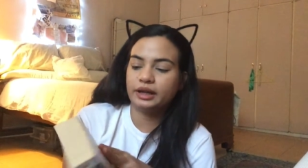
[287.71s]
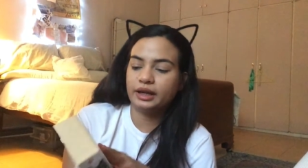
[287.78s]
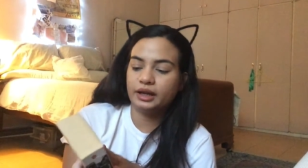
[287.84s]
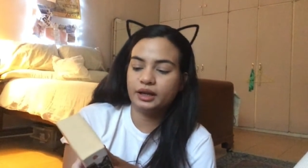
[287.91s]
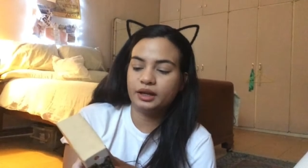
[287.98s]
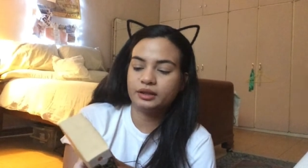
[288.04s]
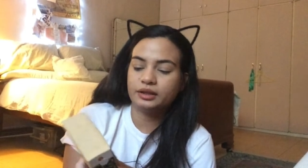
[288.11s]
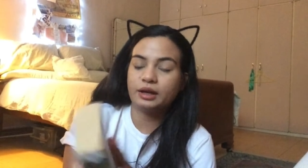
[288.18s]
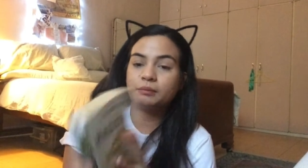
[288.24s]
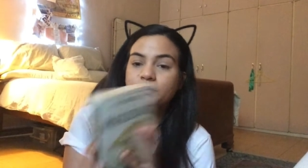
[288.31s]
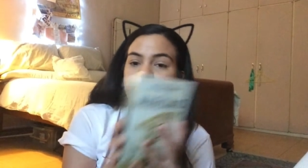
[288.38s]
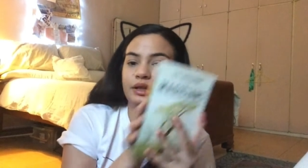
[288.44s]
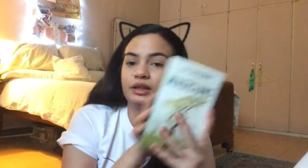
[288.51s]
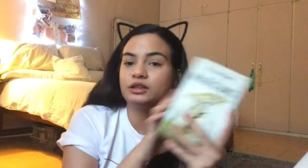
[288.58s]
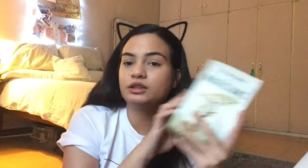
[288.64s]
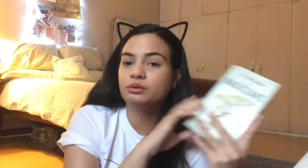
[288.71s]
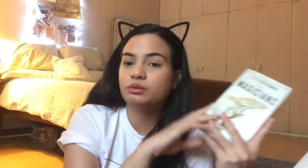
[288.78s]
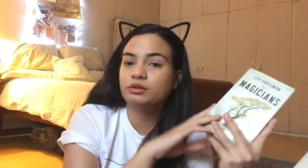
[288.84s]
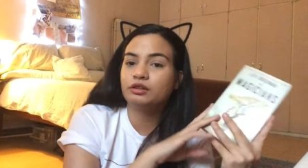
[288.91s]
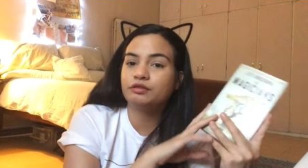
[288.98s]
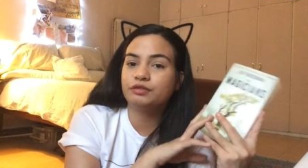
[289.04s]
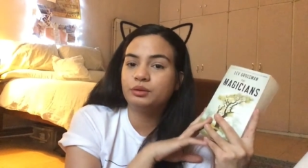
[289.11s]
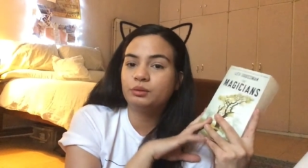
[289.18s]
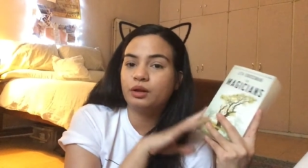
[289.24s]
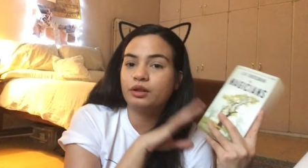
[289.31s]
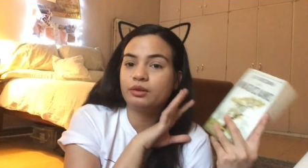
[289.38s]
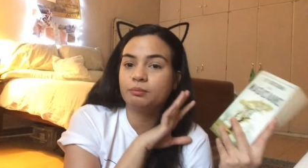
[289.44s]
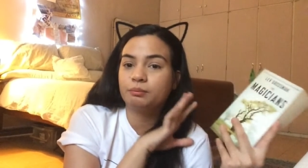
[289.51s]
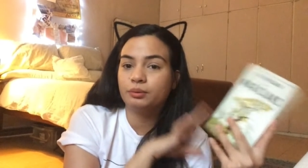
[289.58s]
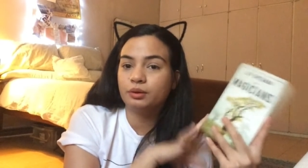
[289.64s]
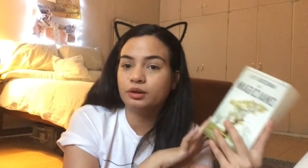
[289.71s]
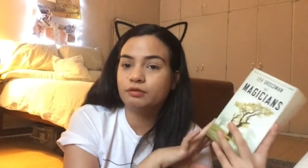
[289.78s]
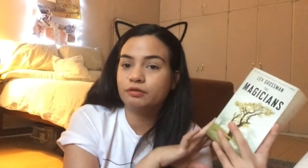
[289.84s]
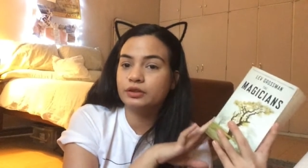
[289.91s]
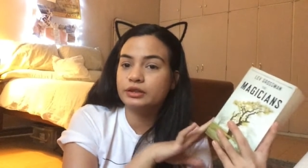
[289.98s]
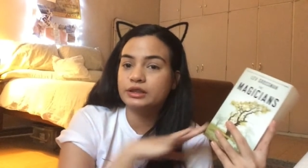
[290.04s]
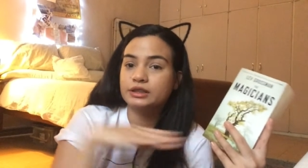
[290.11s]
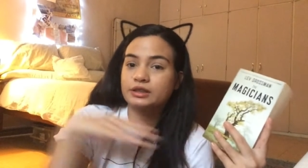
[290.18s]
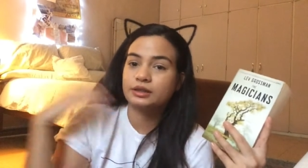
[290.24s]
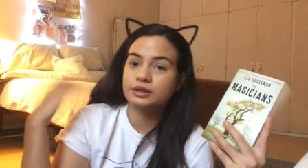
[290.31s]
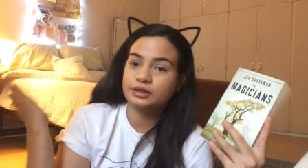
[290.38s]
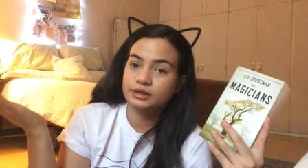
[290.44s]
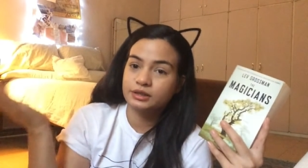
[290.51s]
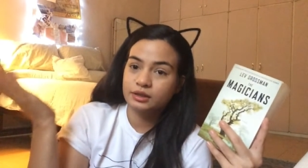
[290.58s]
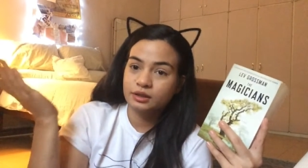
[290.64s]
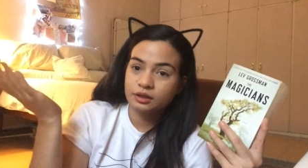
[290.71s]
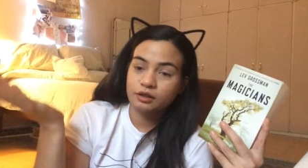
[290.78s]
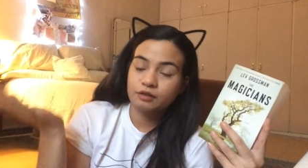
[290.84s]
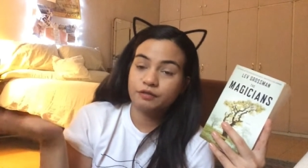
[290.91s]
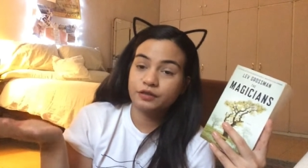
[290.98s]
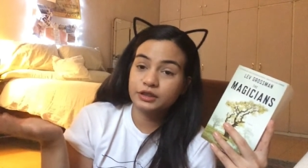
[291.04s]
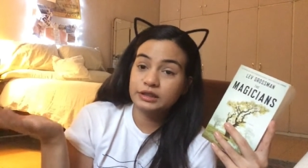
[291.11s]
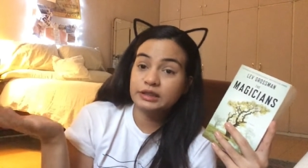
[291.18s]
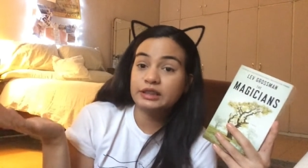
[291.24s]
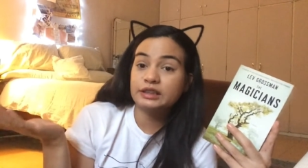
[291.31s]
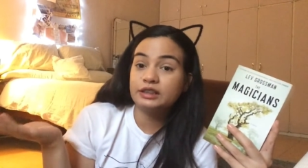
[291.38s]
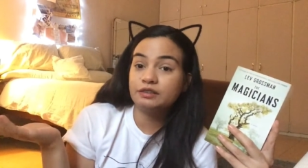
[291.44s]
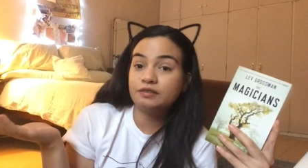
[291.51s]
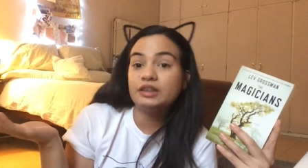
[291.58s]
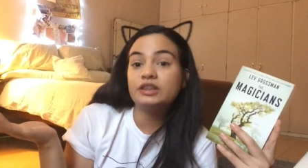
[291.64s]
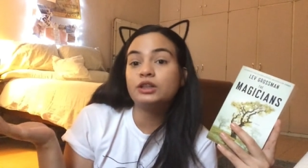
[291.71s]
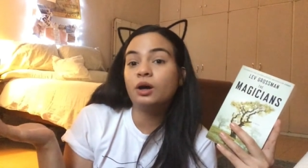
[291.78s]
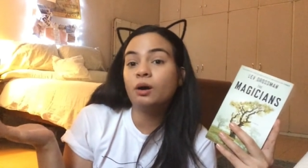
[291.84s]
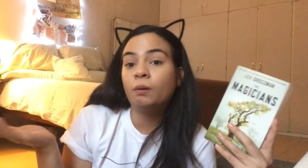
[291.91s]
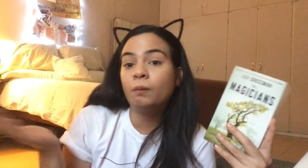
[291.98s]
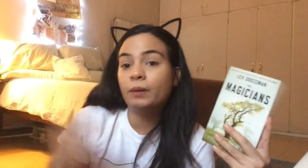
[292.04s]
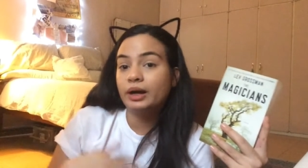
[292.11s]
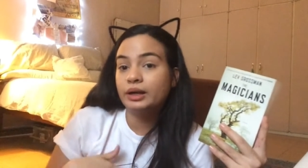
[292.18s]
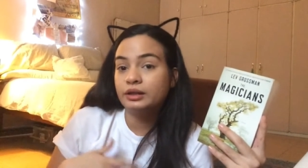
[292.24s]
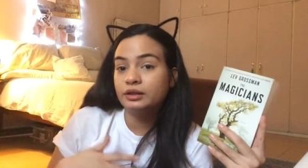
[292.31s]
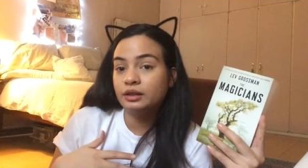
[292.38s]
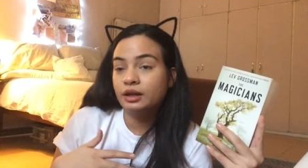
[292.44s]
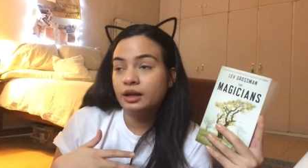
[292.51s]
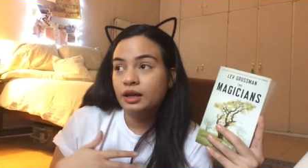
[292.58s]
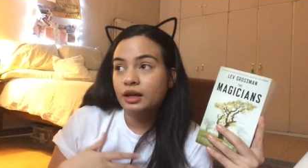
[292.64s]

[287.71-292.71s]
And I'm planning to do a review on the book versus the TV show when